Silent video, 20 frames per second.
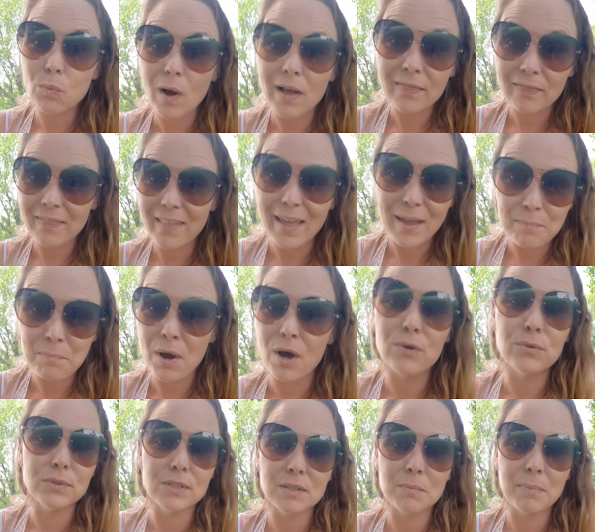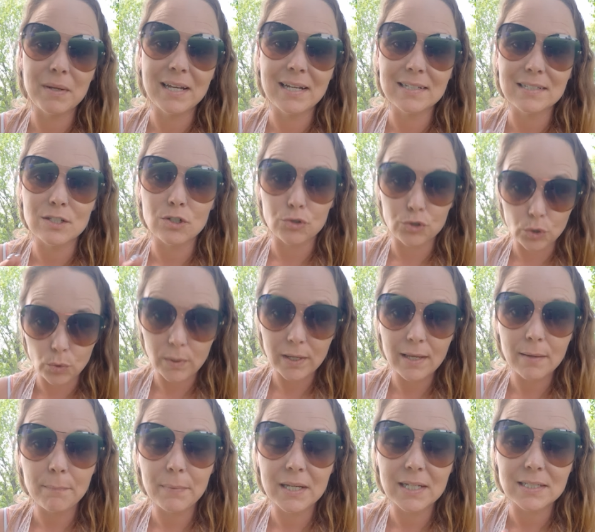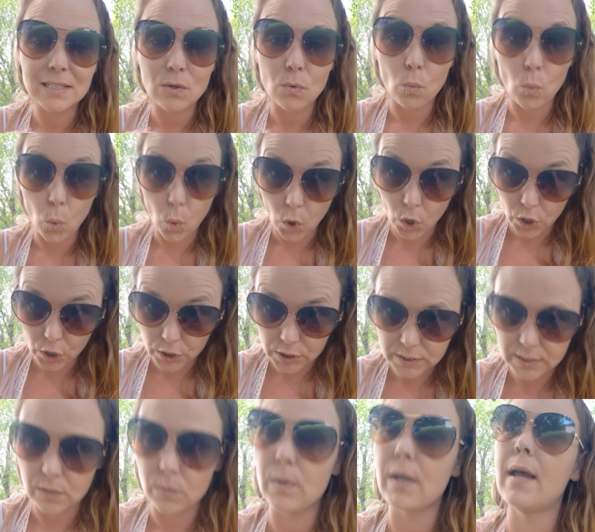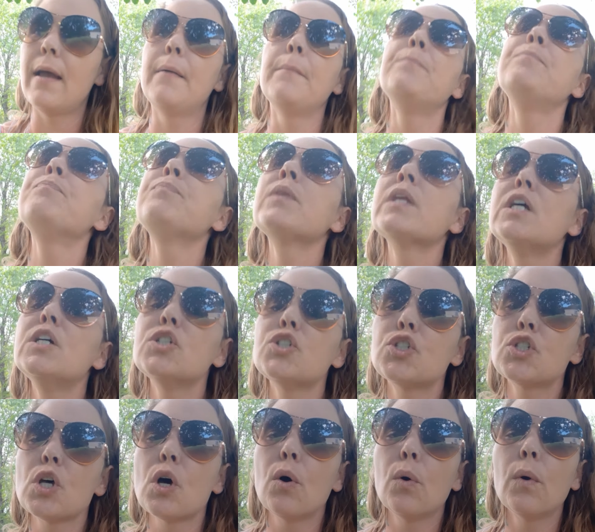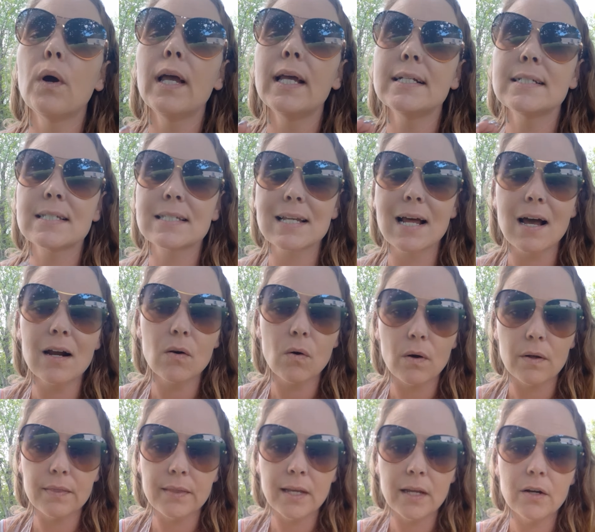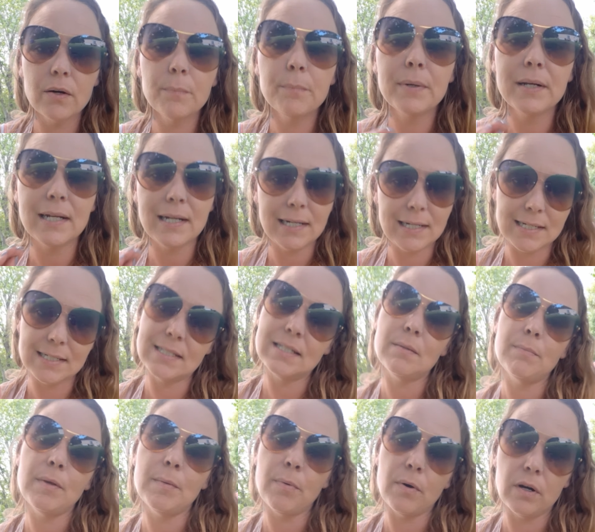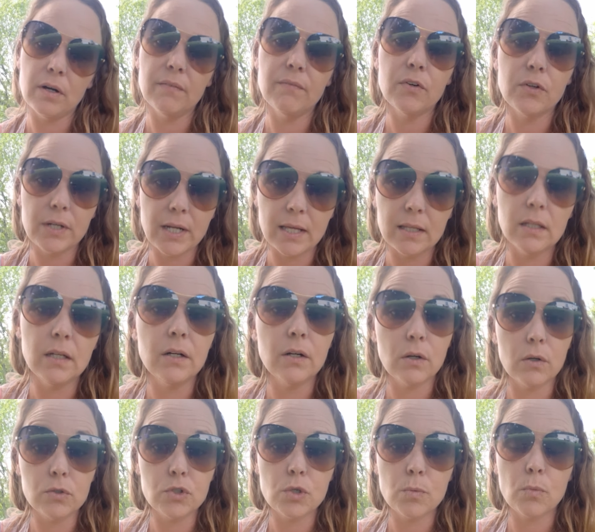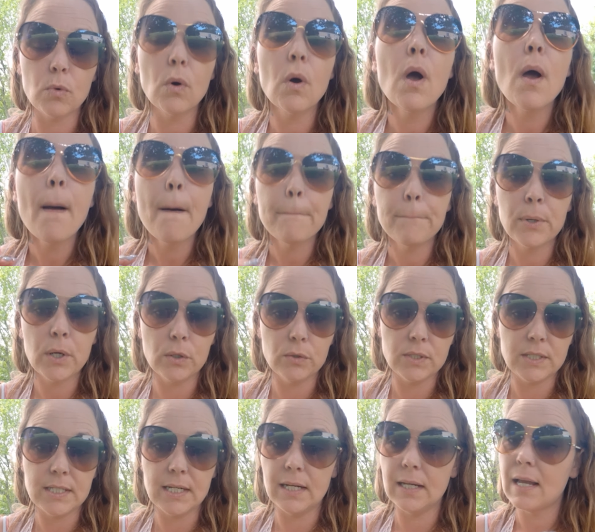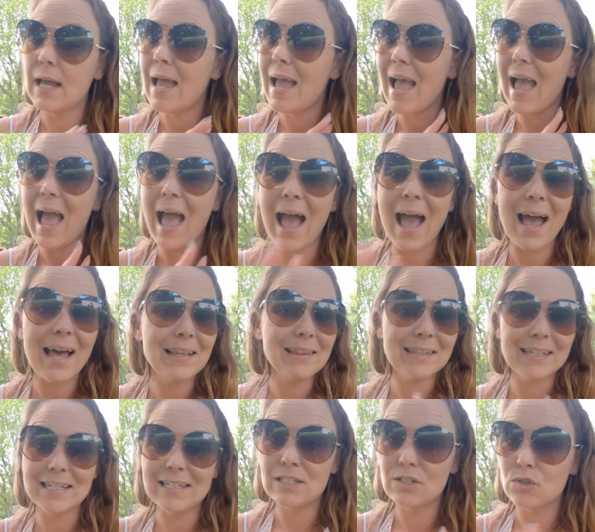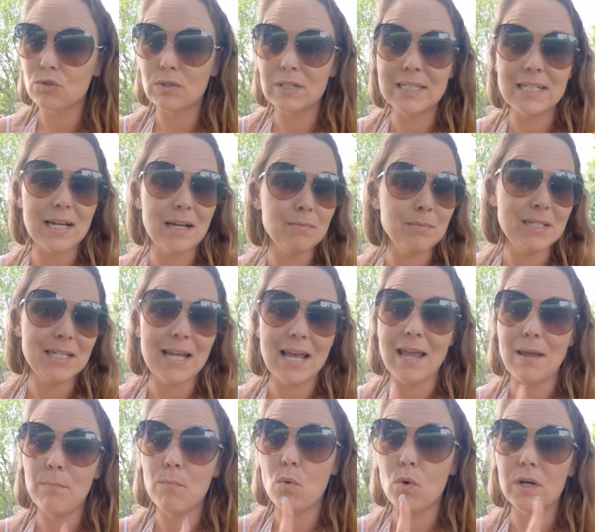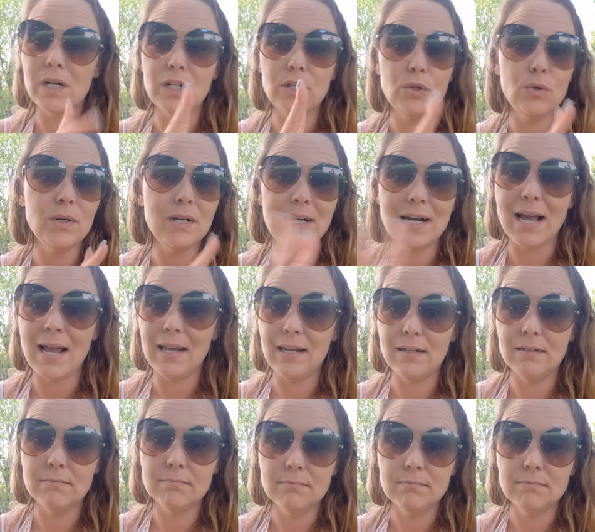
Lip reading: what they post, because they're doing it because it works, okay? So it's not on there, but it needs to be part of your daily negotiable. Posting at least 3 times a day, morning, noon, and night.